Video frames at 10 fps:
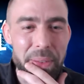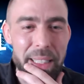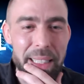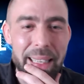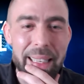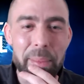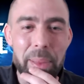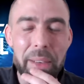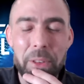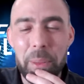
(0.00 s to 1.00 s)
the lending
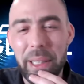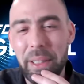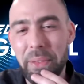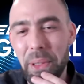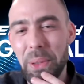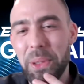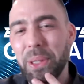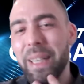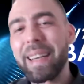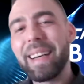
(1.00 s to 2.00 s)
platform in the future?